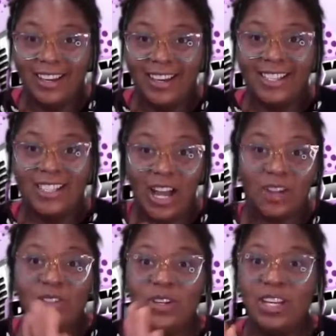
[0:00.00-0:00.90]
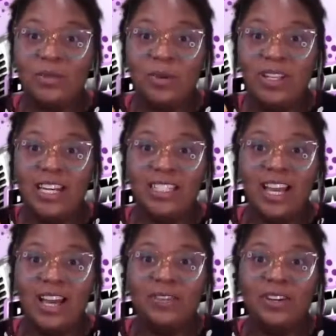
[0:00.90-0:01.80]
Shout out to anyone that has
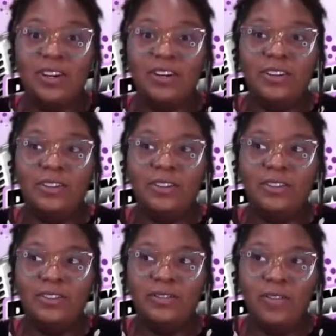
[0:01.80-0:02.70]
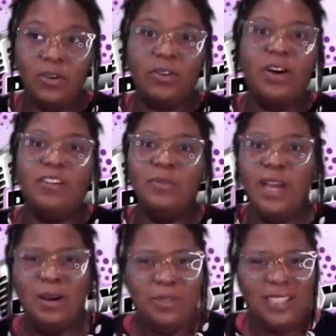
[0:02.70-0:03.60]
ever photographed me.
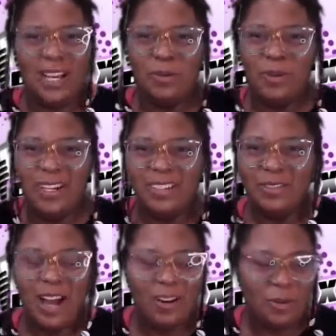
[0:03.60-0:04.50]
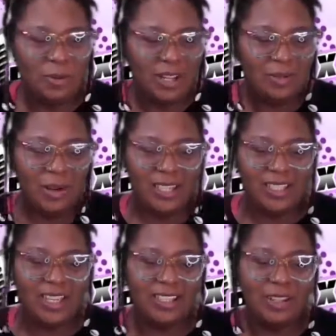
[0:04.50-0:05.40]
I was like, what? Why do I put that in past
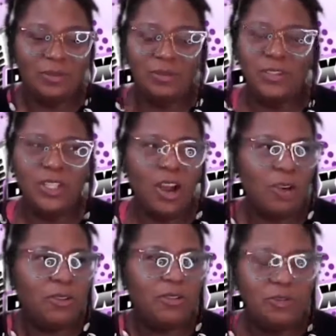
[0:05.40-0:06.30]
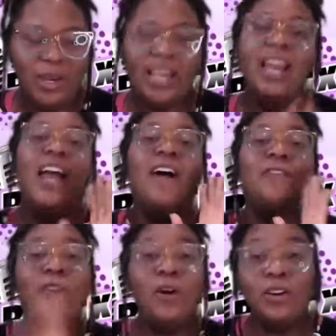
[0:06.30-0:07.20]
tense? So photograph me,
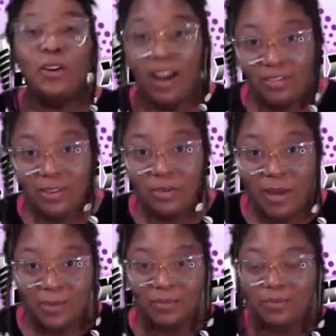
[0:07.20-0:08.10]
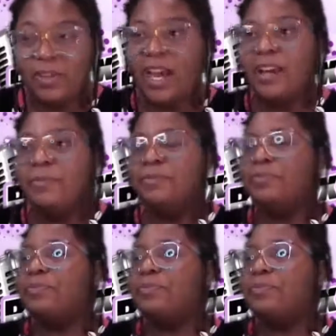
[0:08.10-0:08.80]
photograph me, okay?